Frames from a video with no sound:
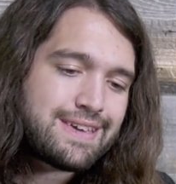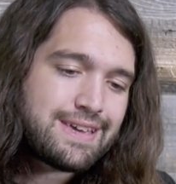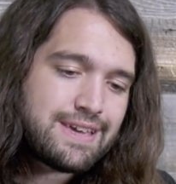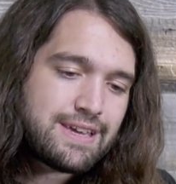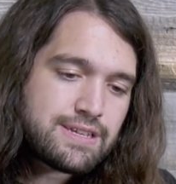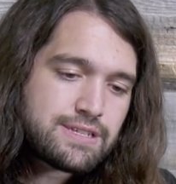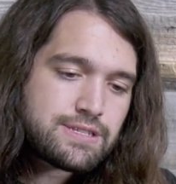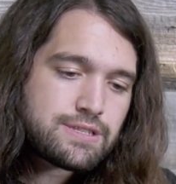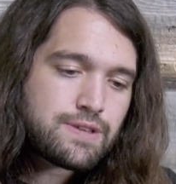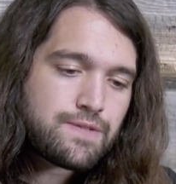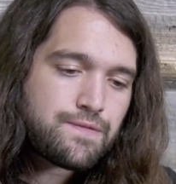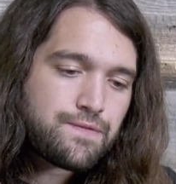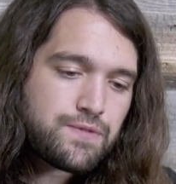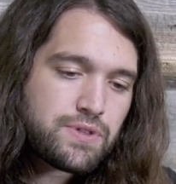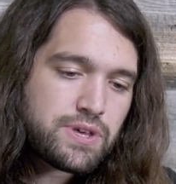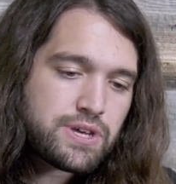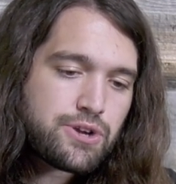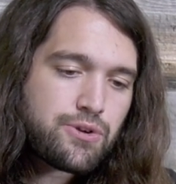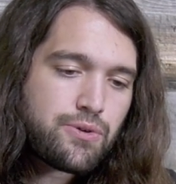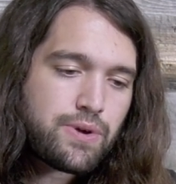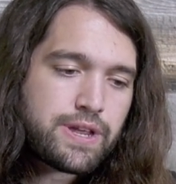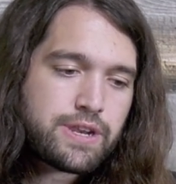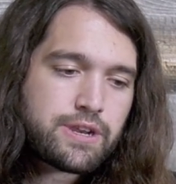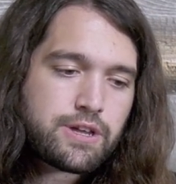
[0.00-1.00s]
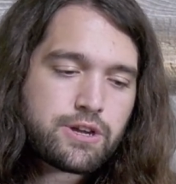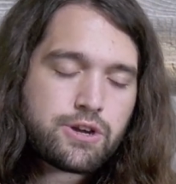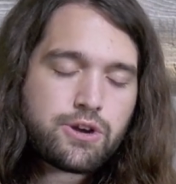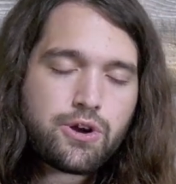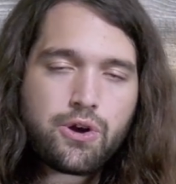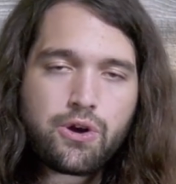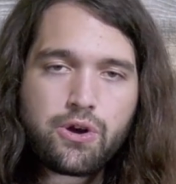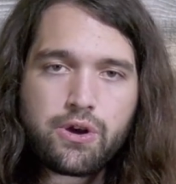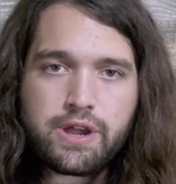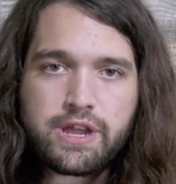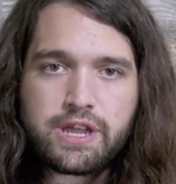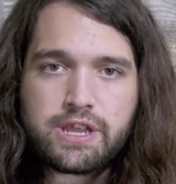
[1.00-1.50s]
is the flickering
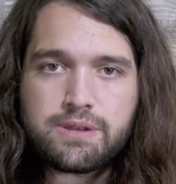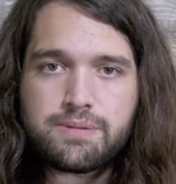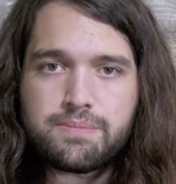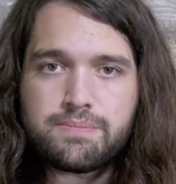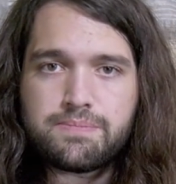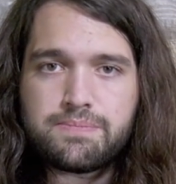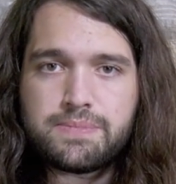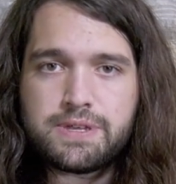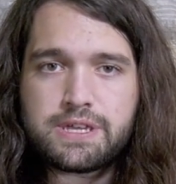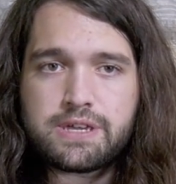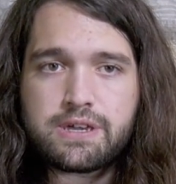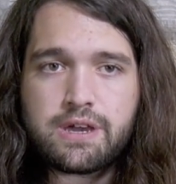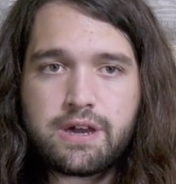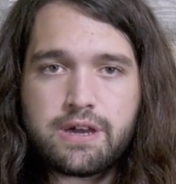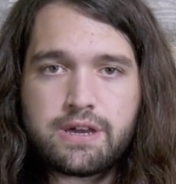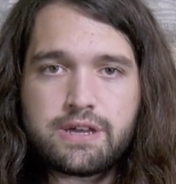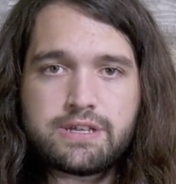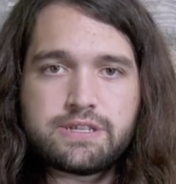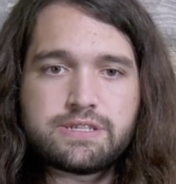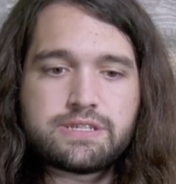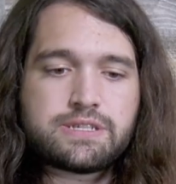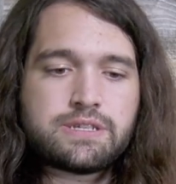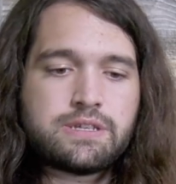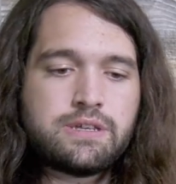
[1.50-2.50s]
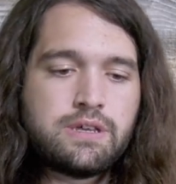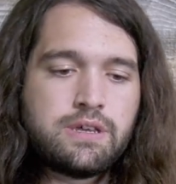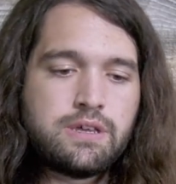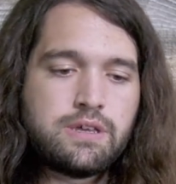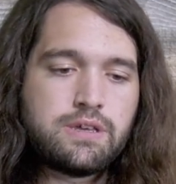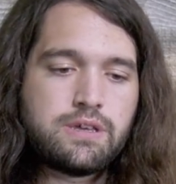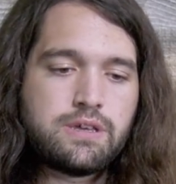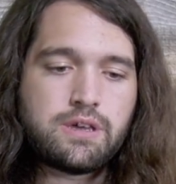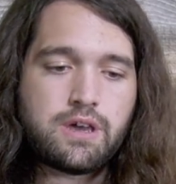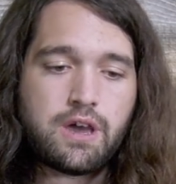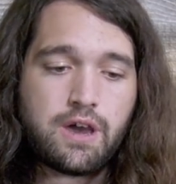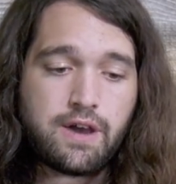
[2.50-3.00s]
occurring because
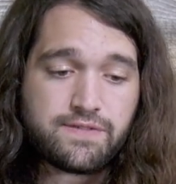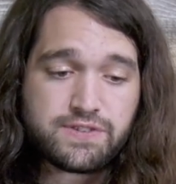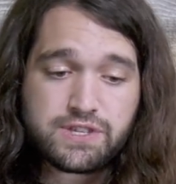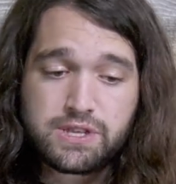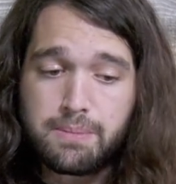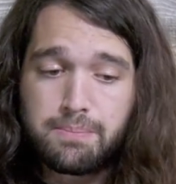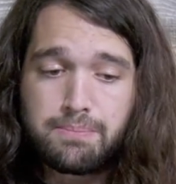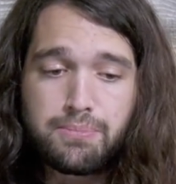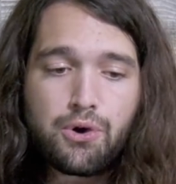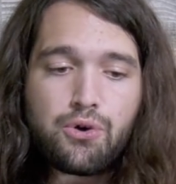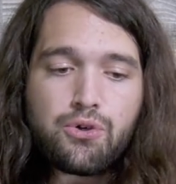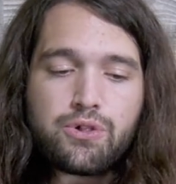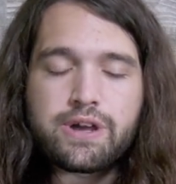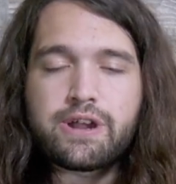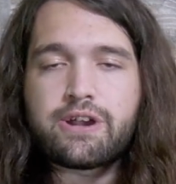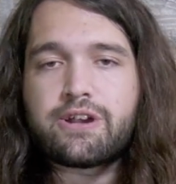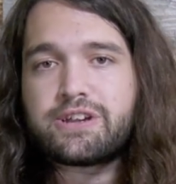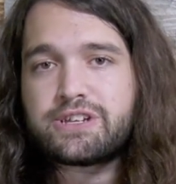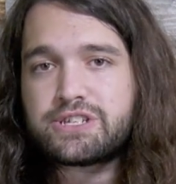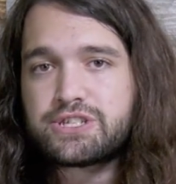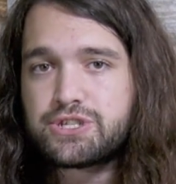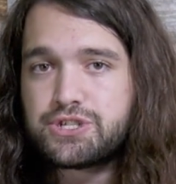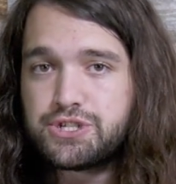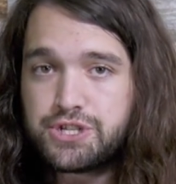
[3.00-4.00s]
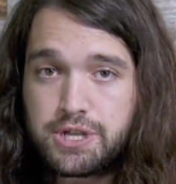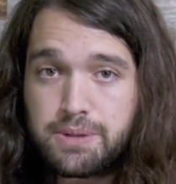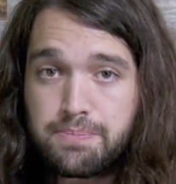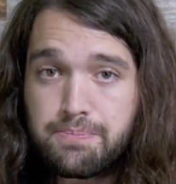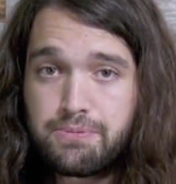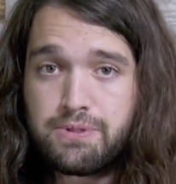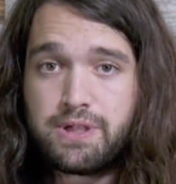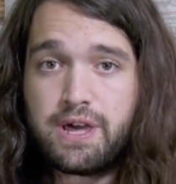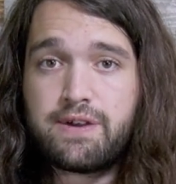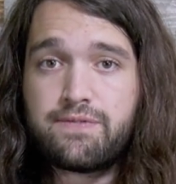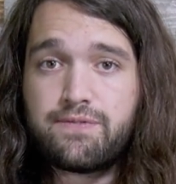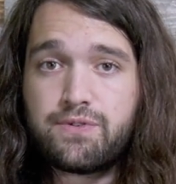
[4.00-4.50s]
of some Polaris
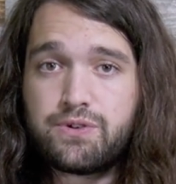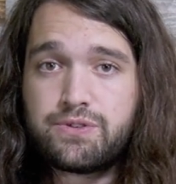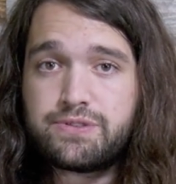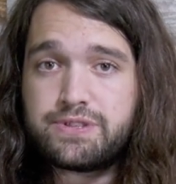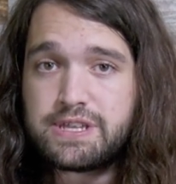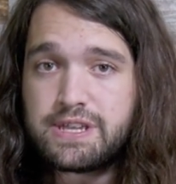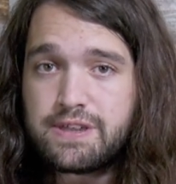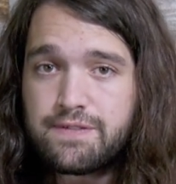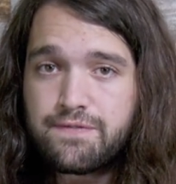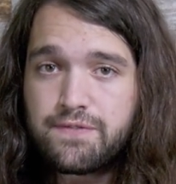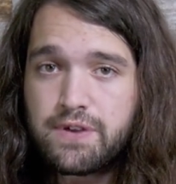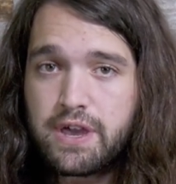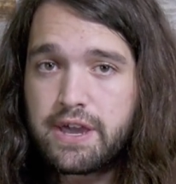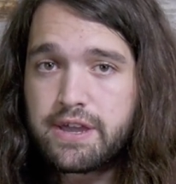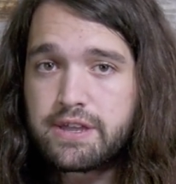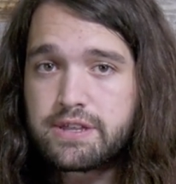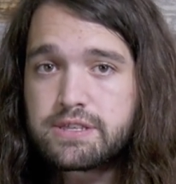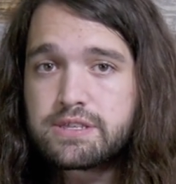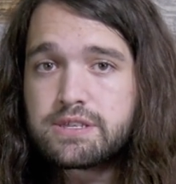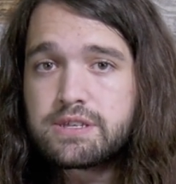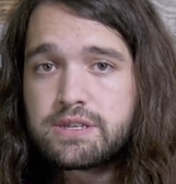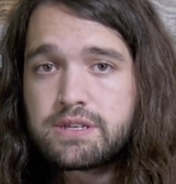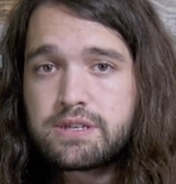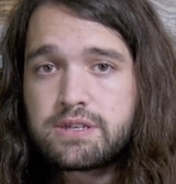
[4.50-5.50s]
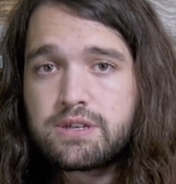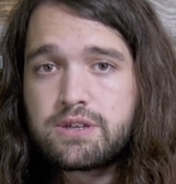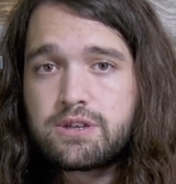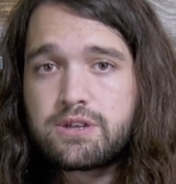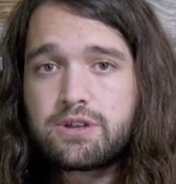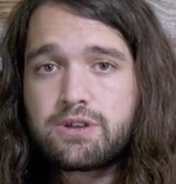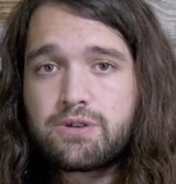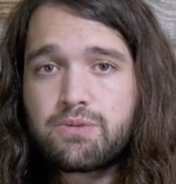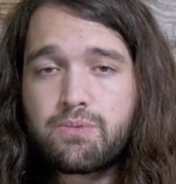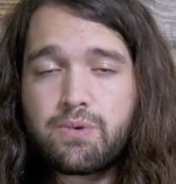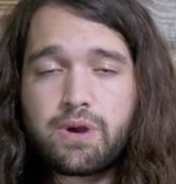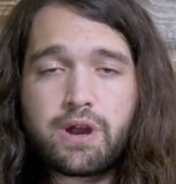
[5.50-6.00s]
chip level defect
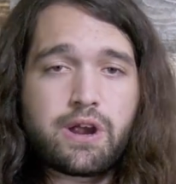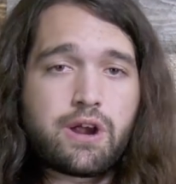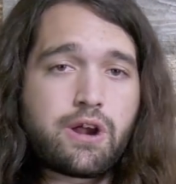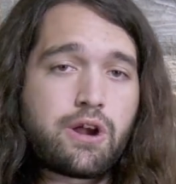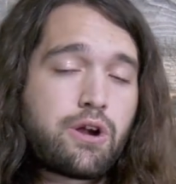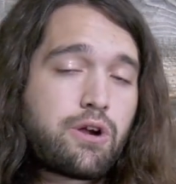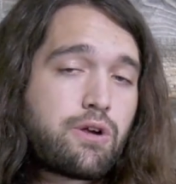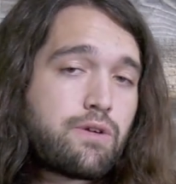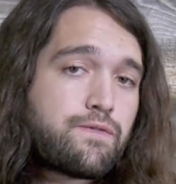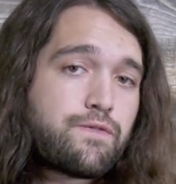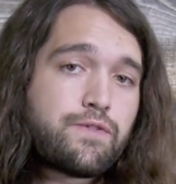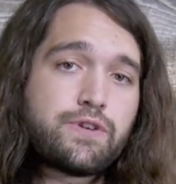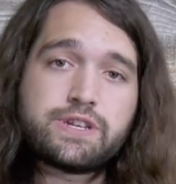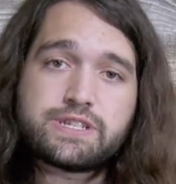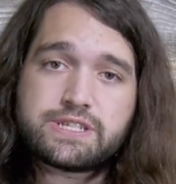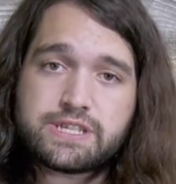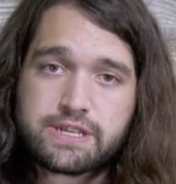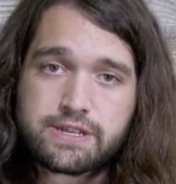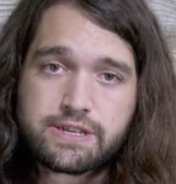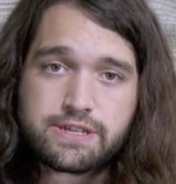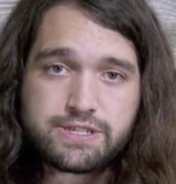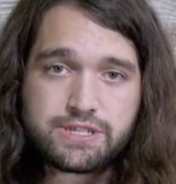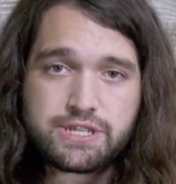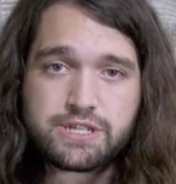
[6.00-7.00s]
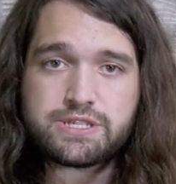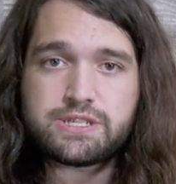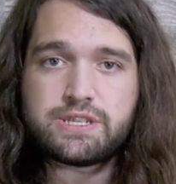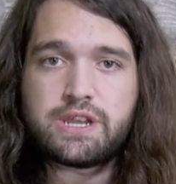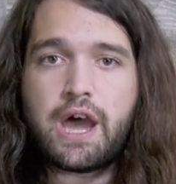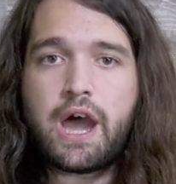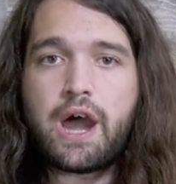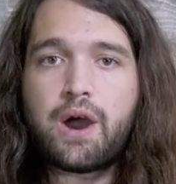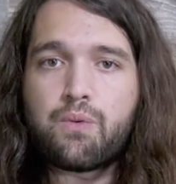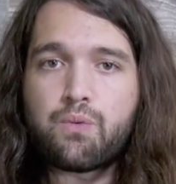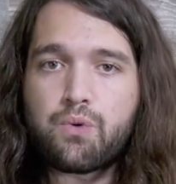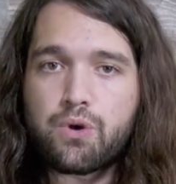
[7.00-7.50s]
where FreeSync is just
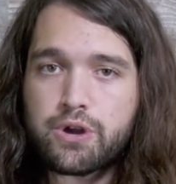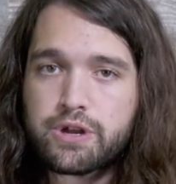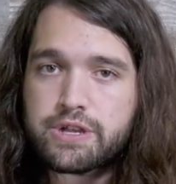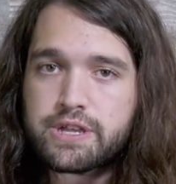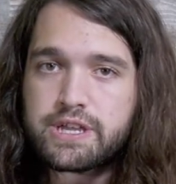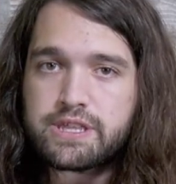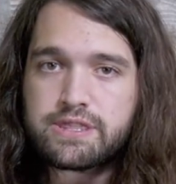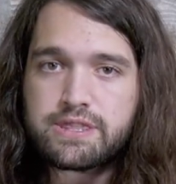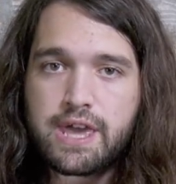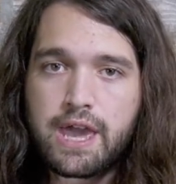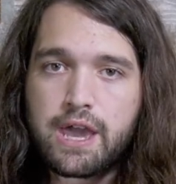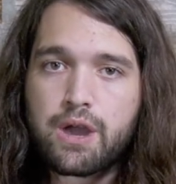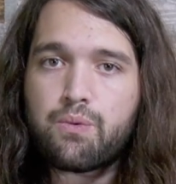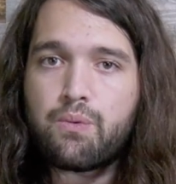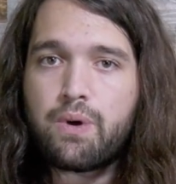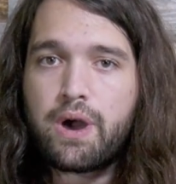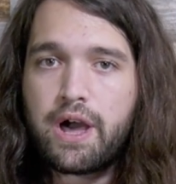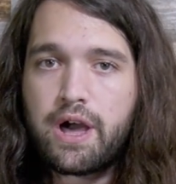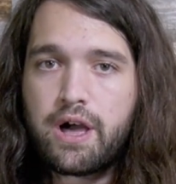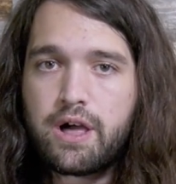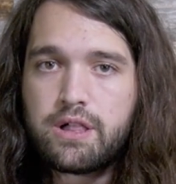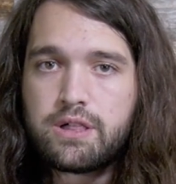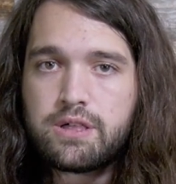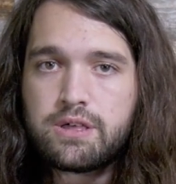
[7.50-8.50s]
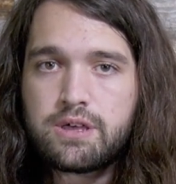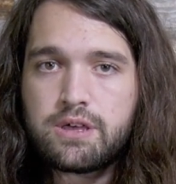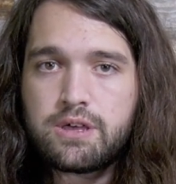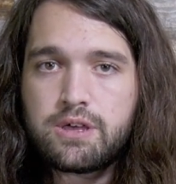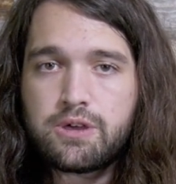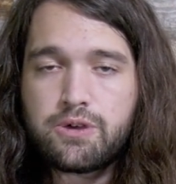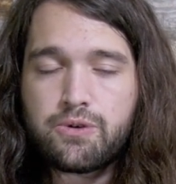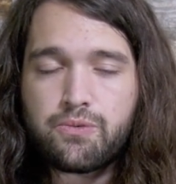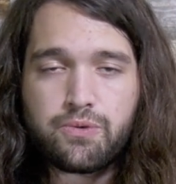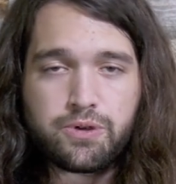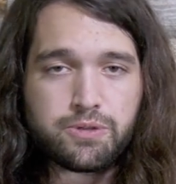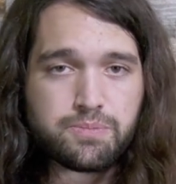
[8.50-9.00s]
not working that well
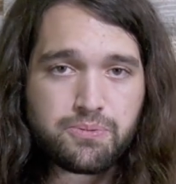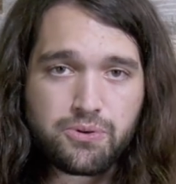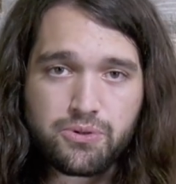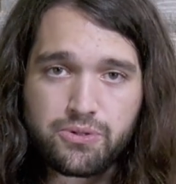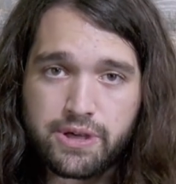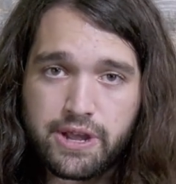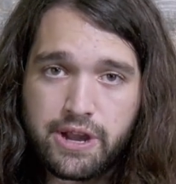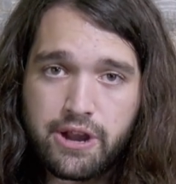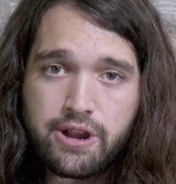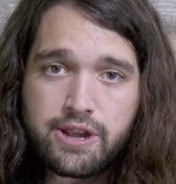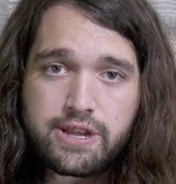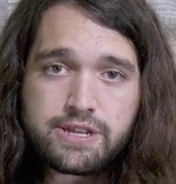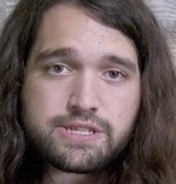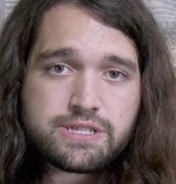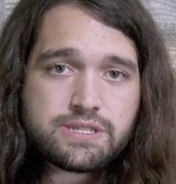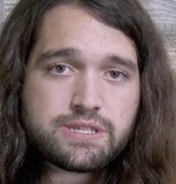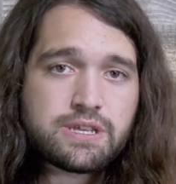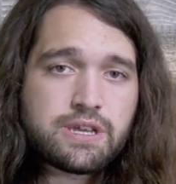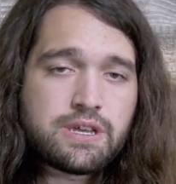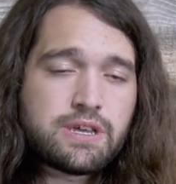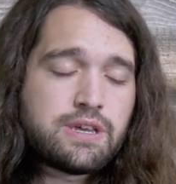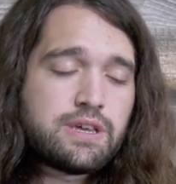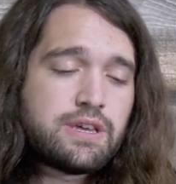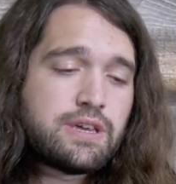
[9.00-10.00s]
with Polaris,